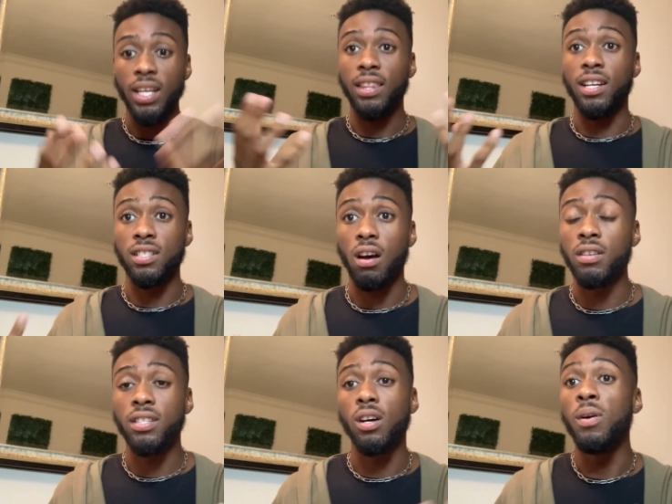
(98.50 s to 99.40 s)
there's
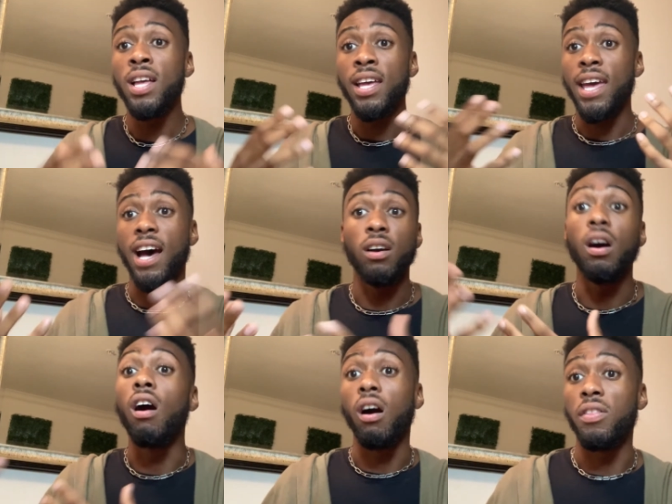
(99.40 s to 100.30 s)
also
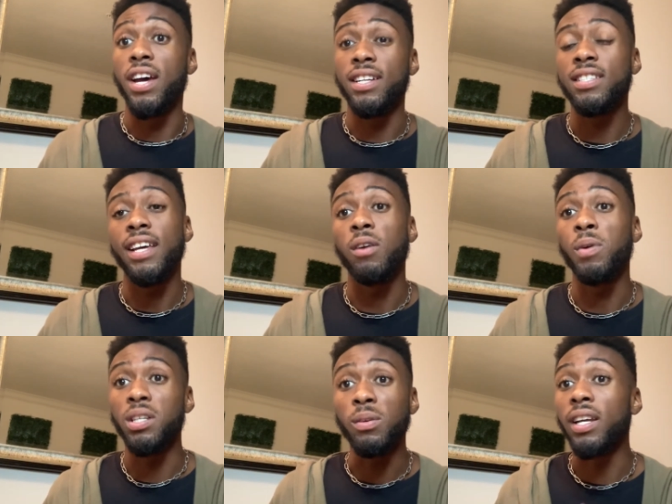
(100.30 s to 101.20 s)
alcohol that is there where
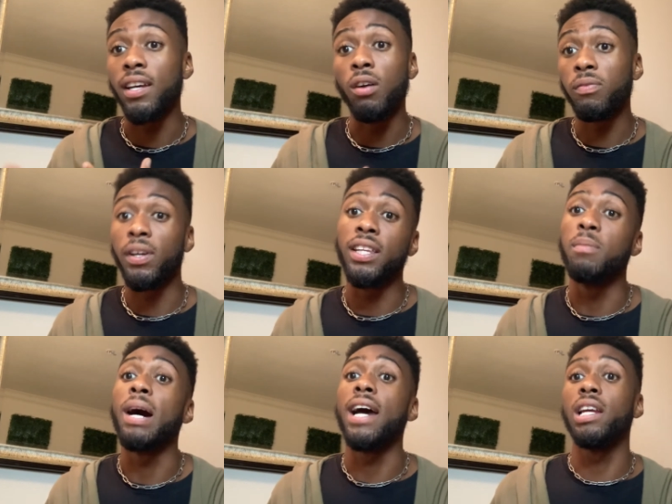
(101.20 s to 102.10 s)
you can go freely
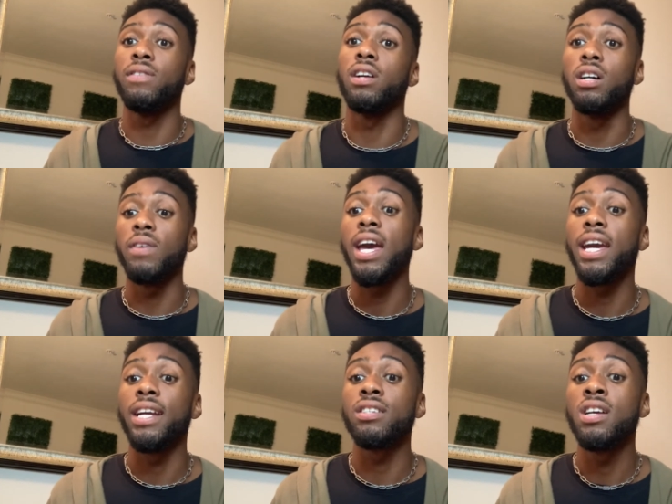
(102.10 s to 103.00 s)
buy it if you're of
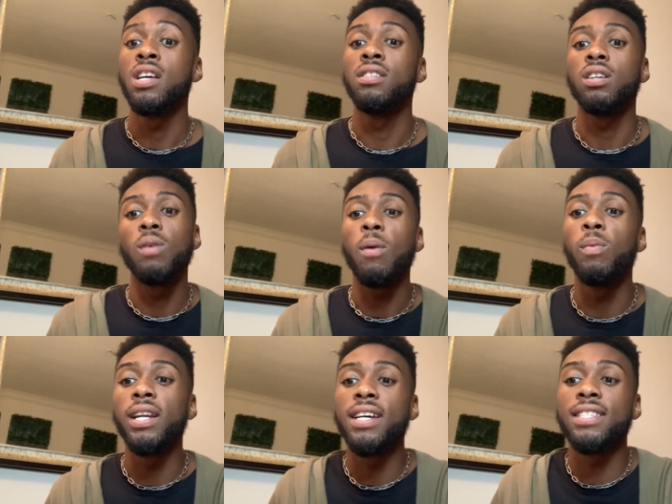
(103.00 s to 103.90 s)
age. So
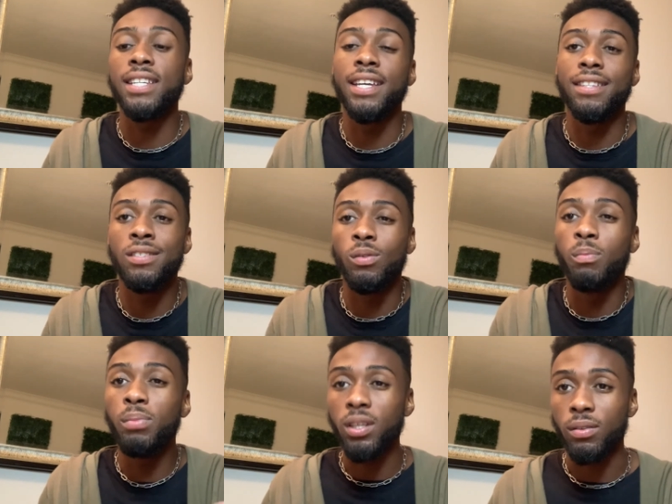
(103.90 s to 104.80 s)
when does it get to
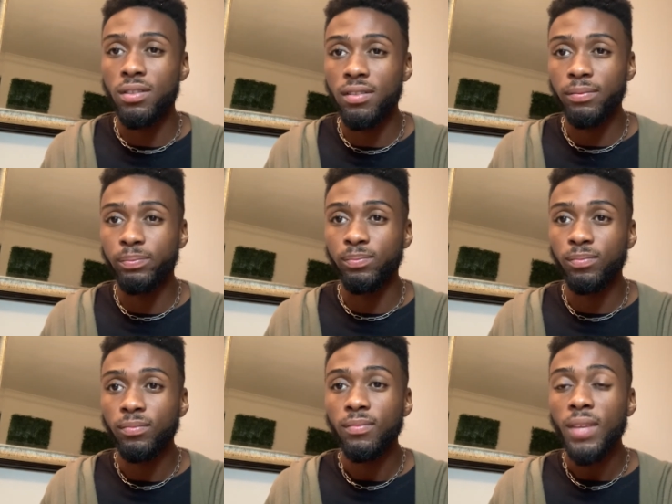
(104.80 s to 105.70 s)
abuse?
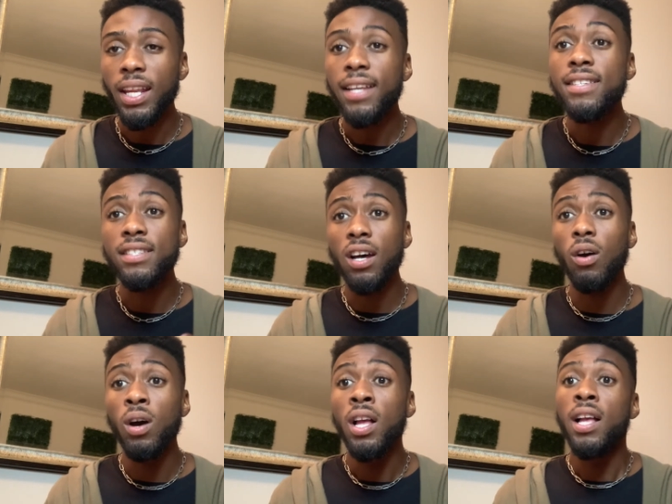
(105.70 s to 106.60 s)

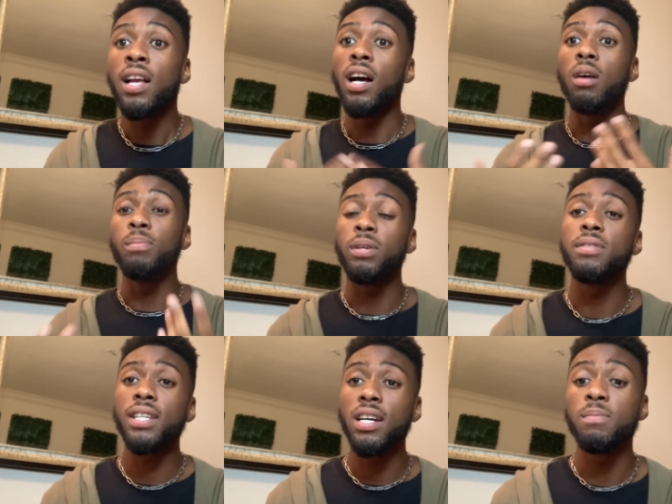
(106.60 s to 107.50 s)
So abuse
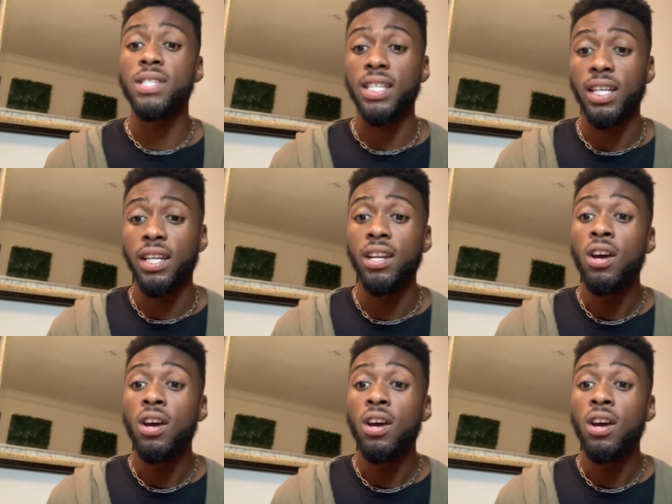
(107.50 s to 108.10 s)
comes in